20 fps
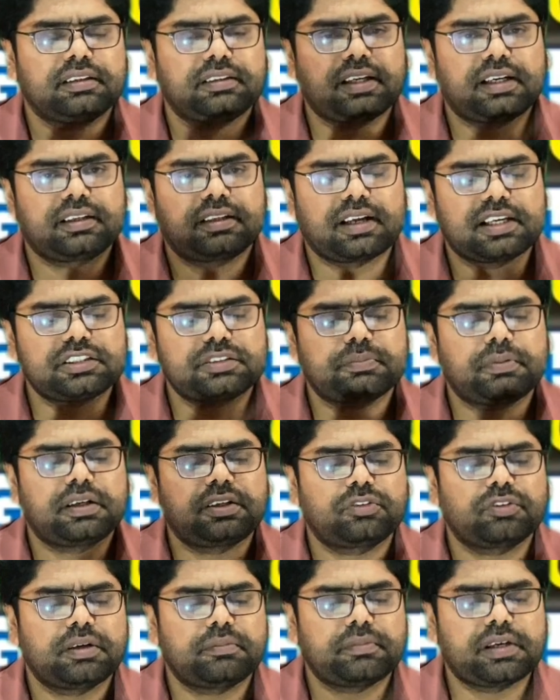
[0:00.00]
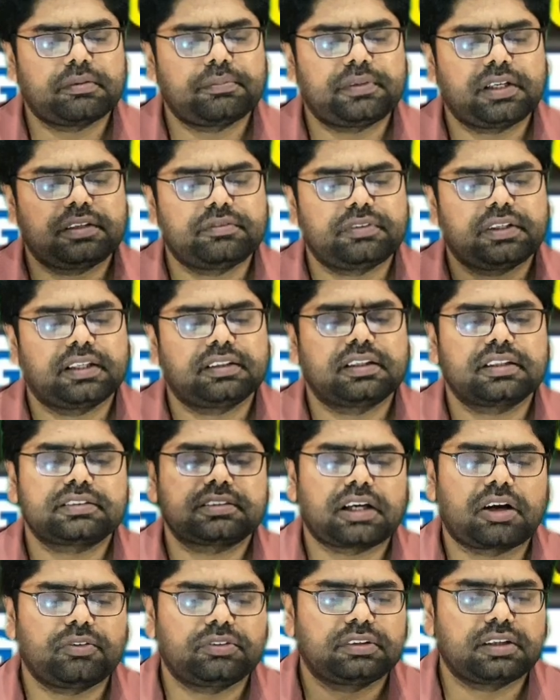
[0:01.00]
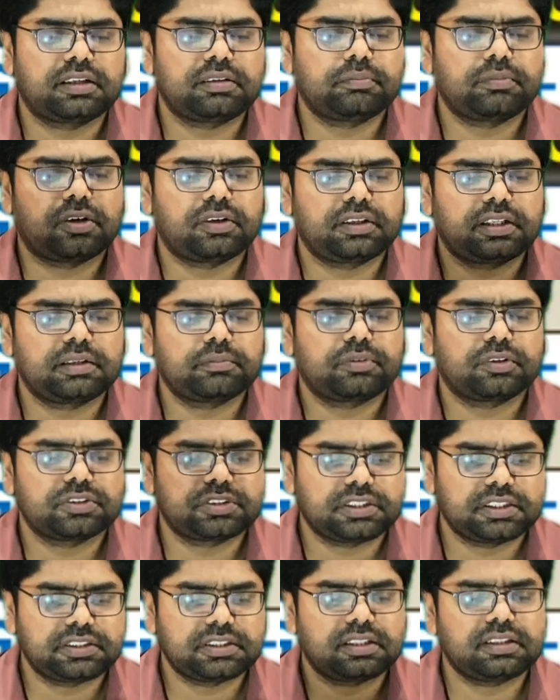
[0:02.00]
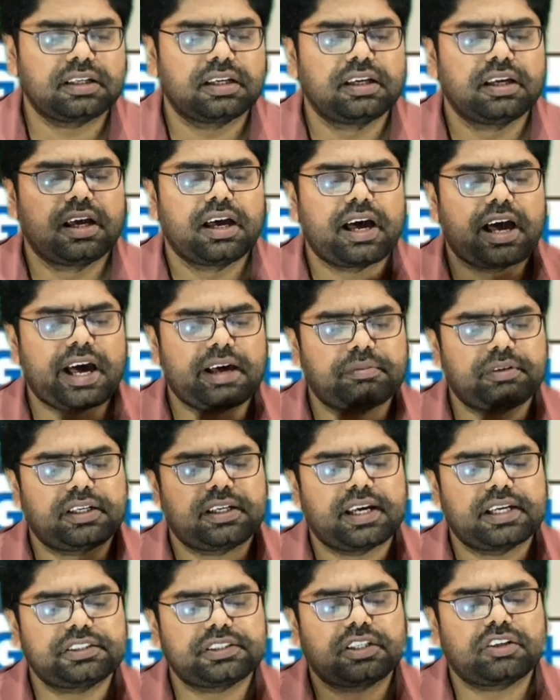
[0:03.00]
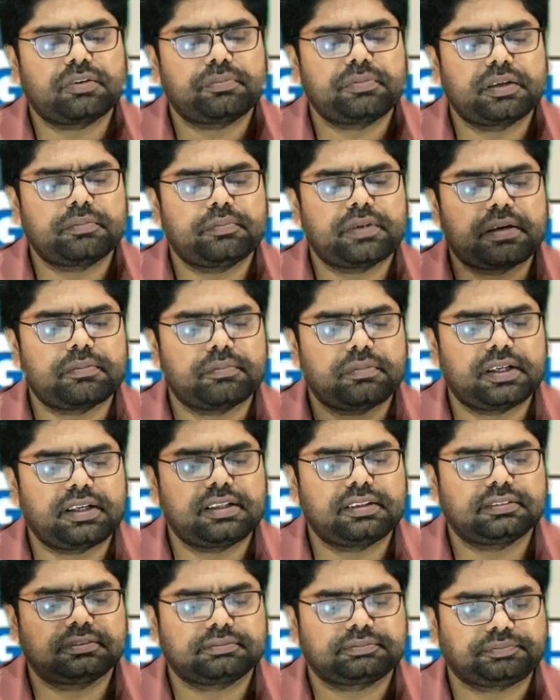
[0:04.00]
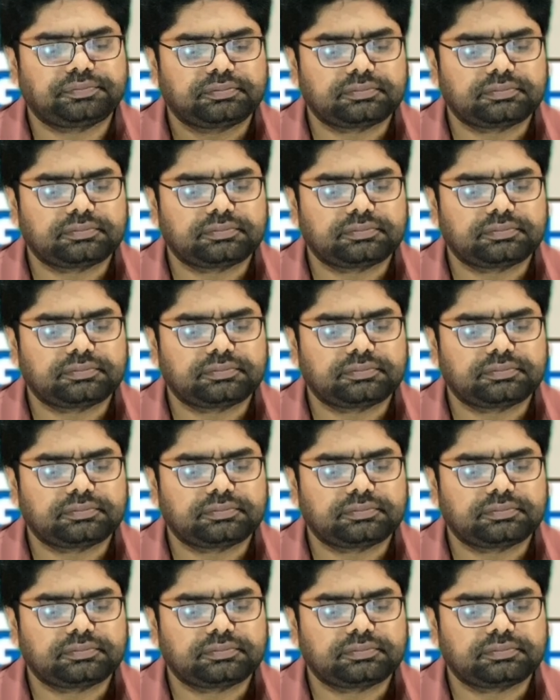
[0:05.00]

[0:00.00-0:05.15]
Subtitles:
then transferred to a membrane via the Southern blotting procedure. Hybridization of a membrane